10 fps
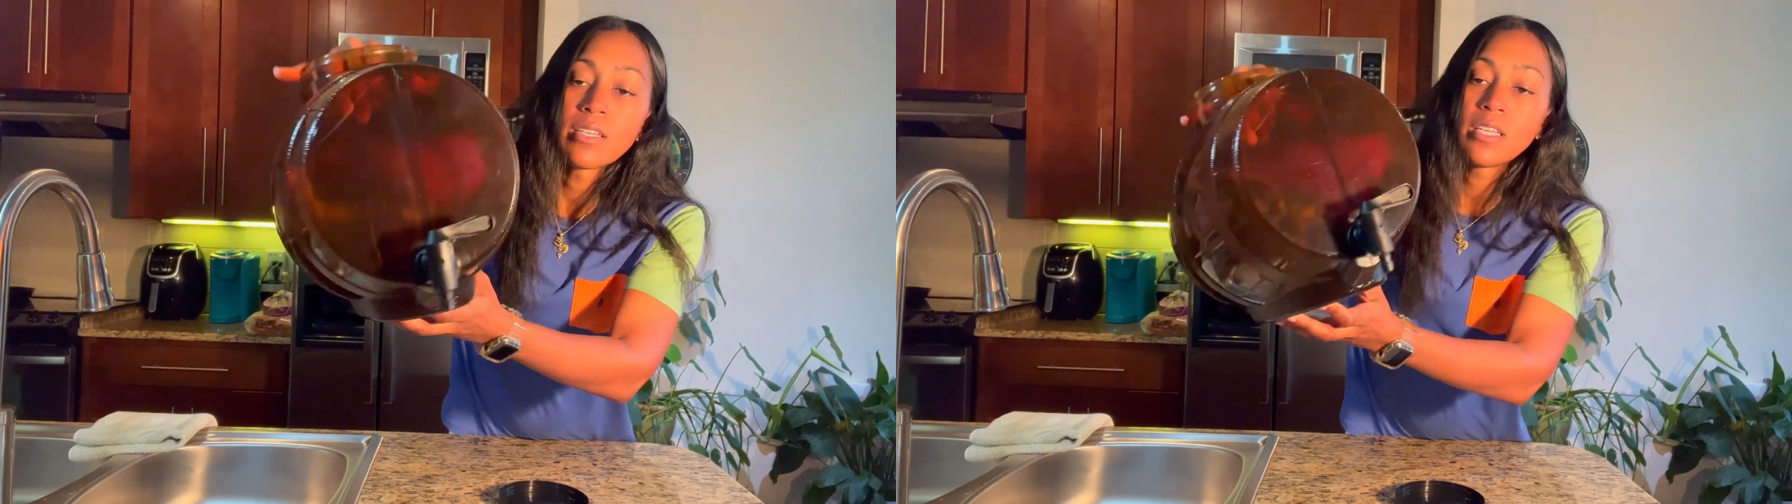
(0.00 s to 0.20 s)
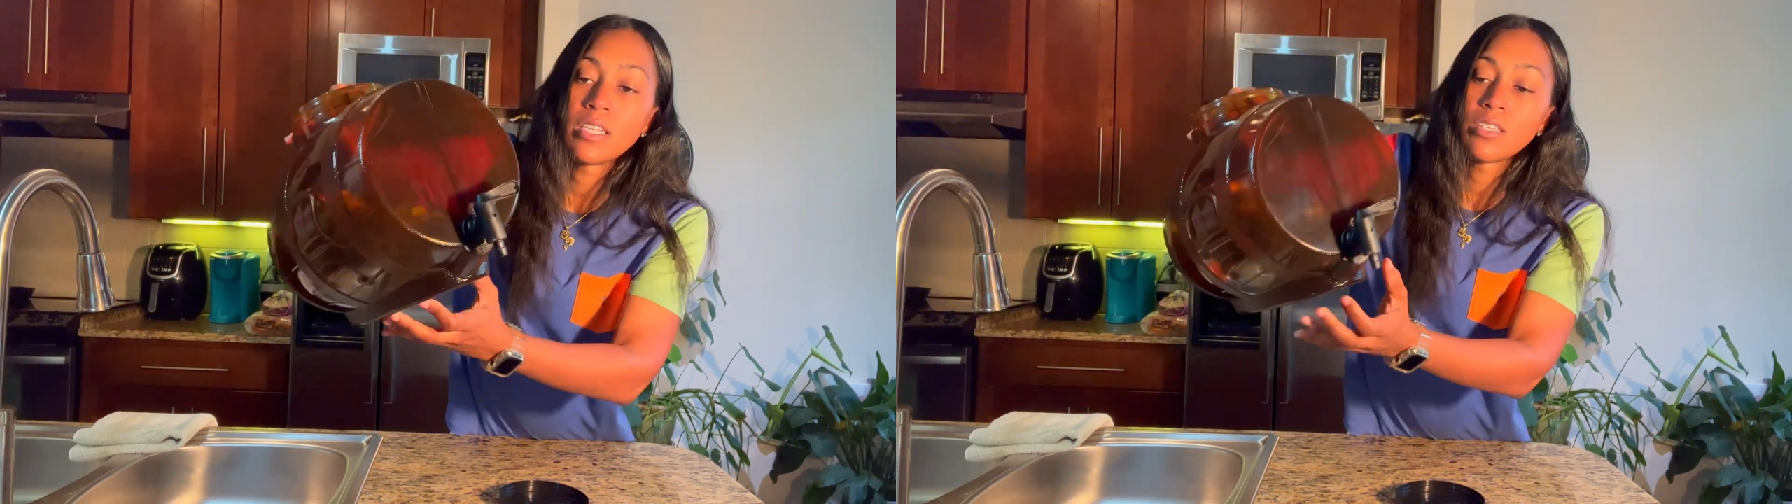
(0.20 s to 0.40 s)

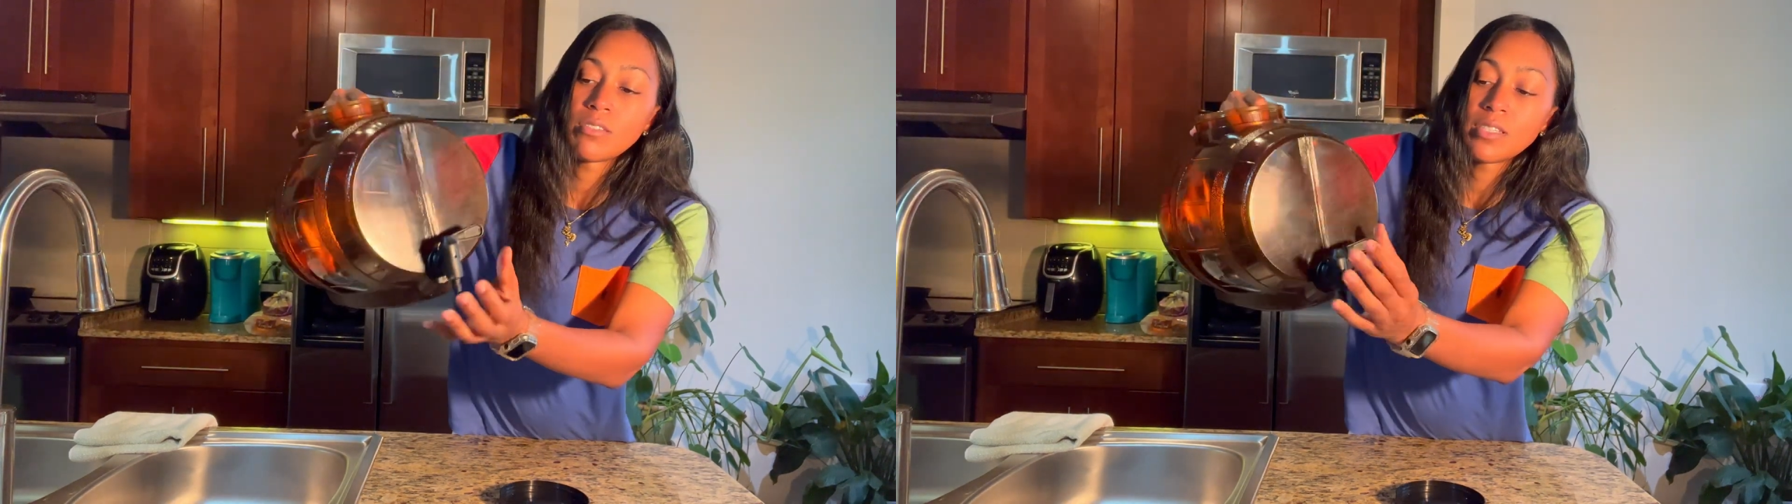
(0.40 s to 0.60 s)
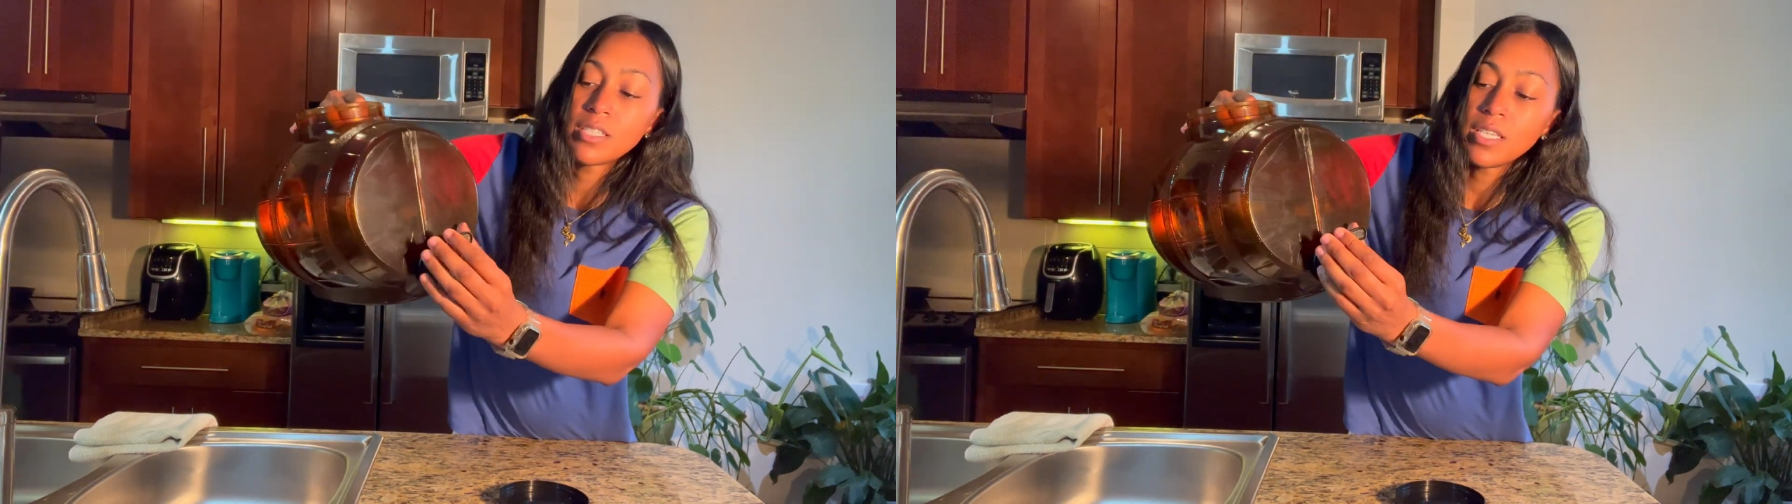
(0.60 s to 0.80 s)
And you'll
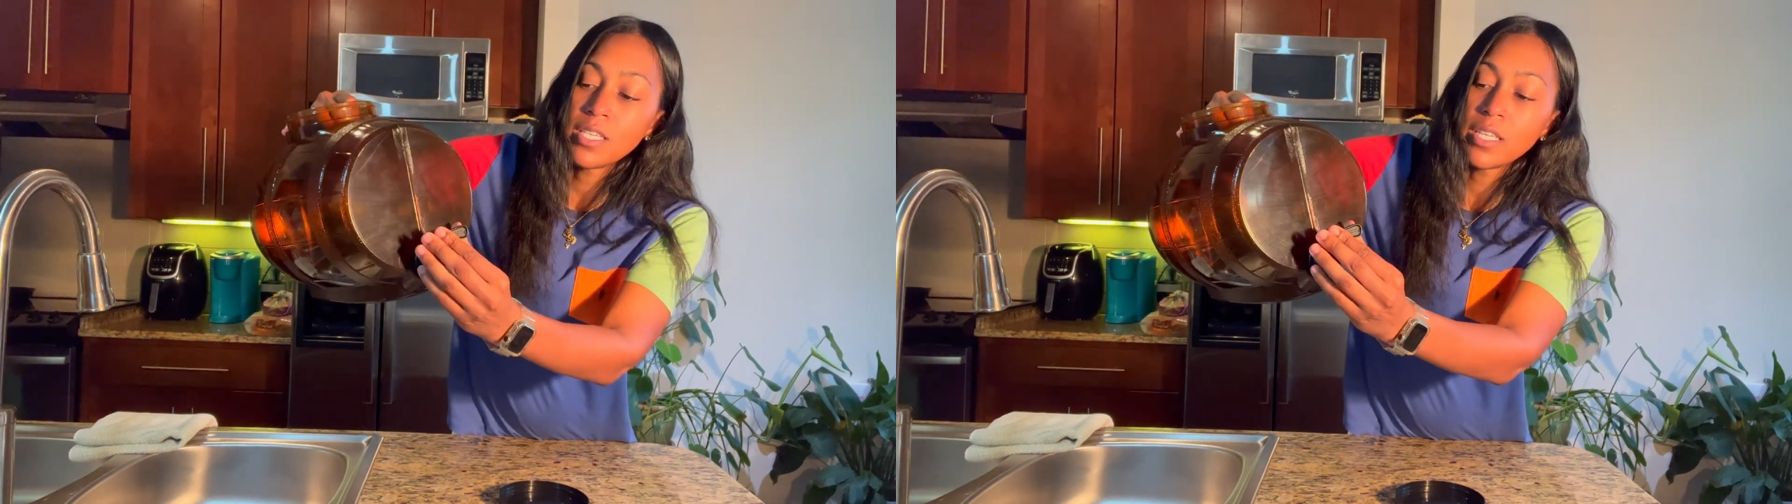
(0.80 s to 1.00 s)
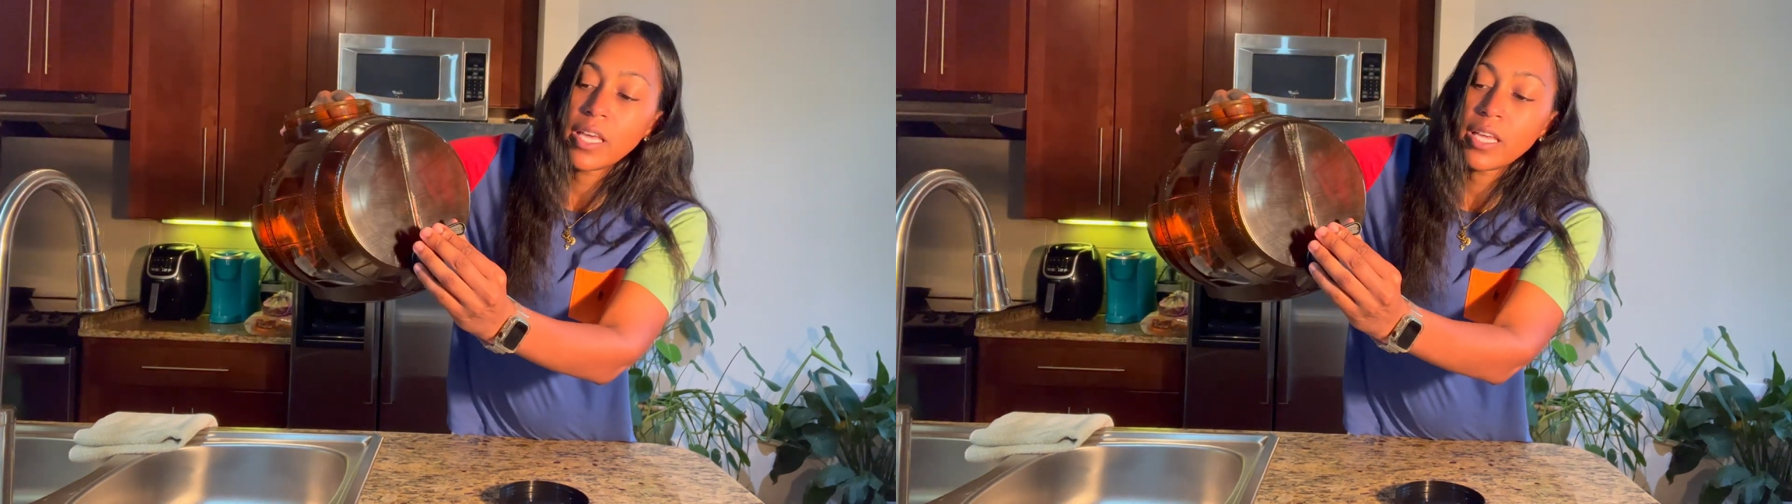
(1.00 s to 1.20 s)
see
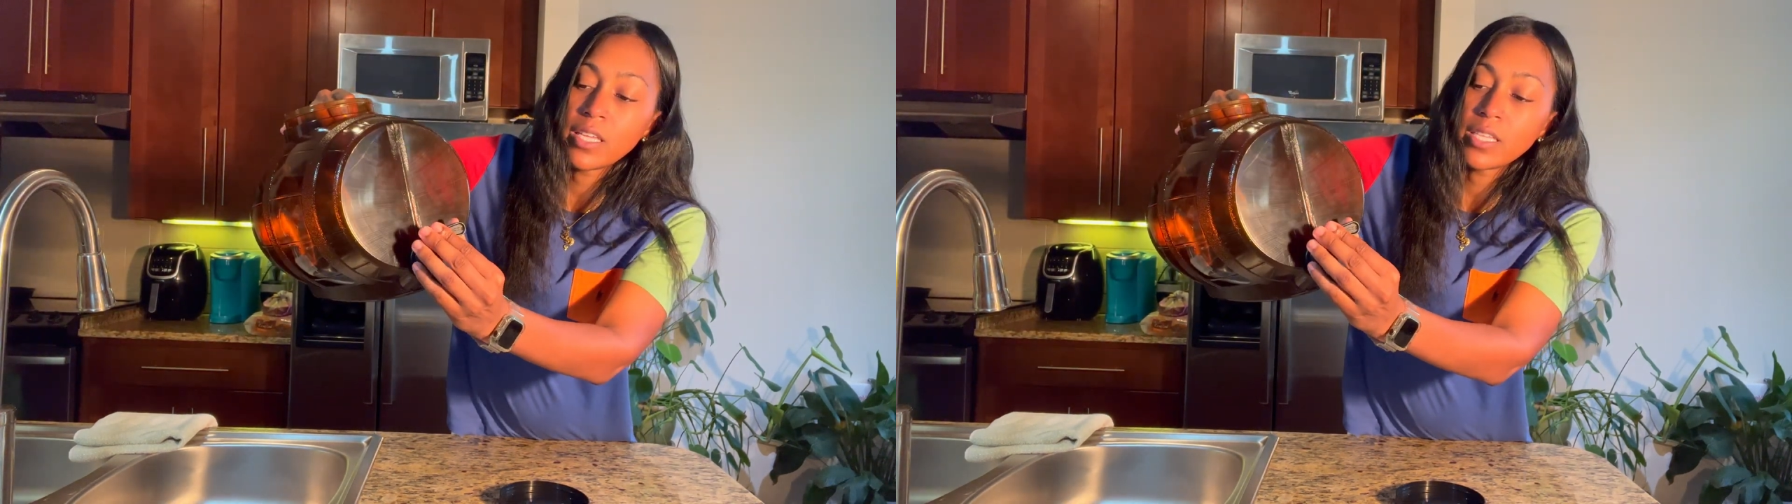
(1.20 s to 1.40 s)
that